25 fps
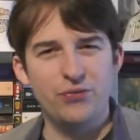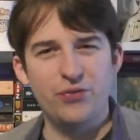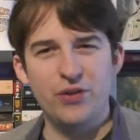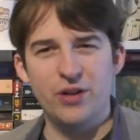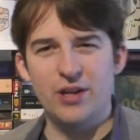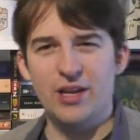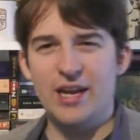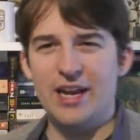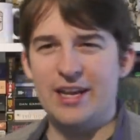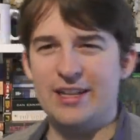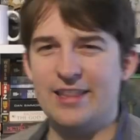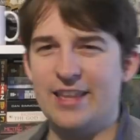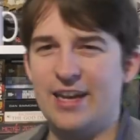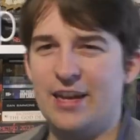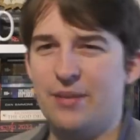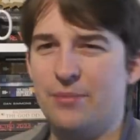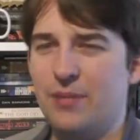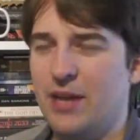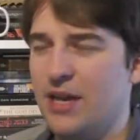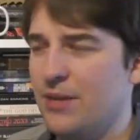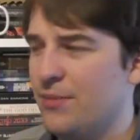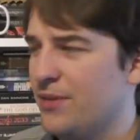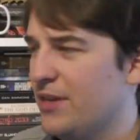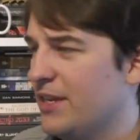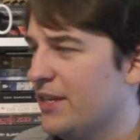feel like that
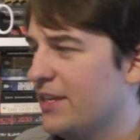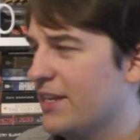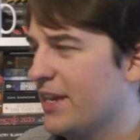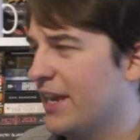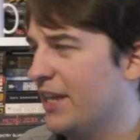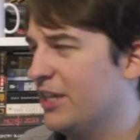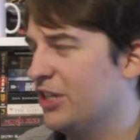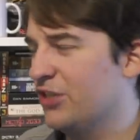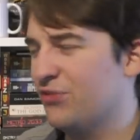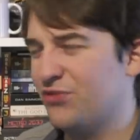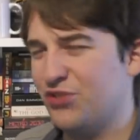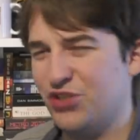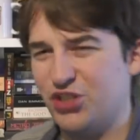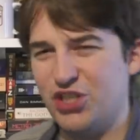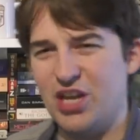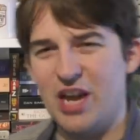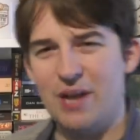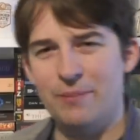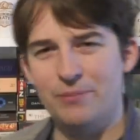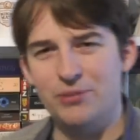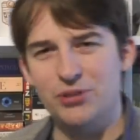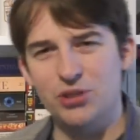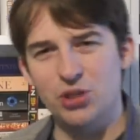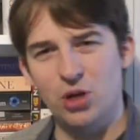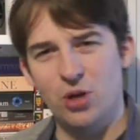maybe kind of
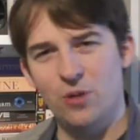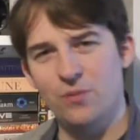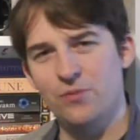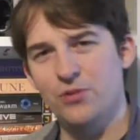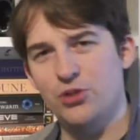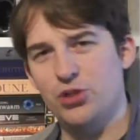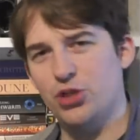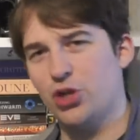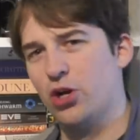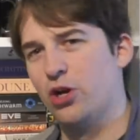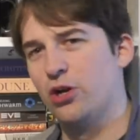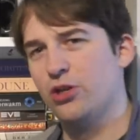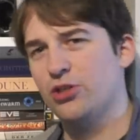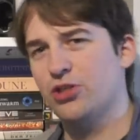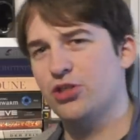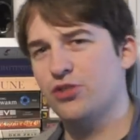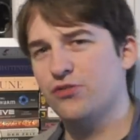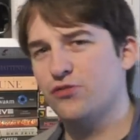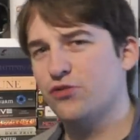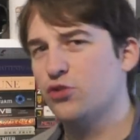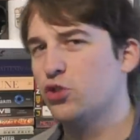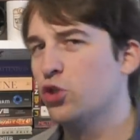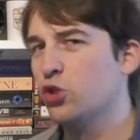steps on the toes of